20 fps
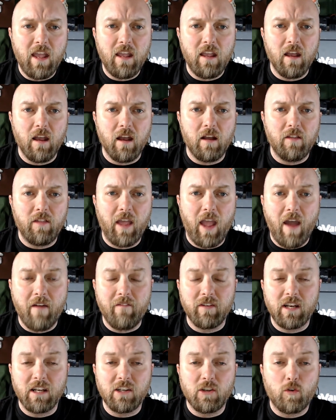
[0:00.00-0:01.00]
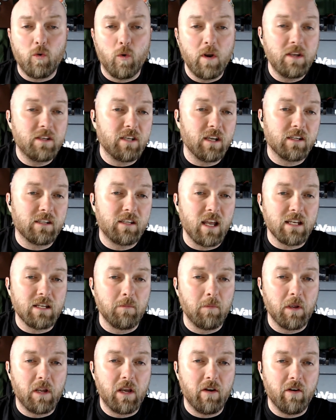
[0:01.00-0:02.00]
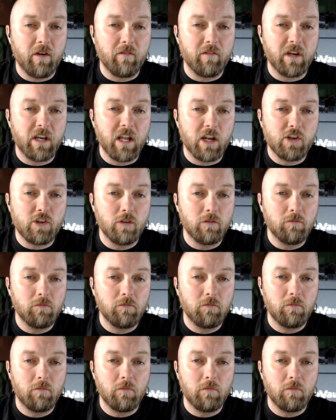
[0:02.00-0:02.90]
advertise a 26 decibel hearing reduction,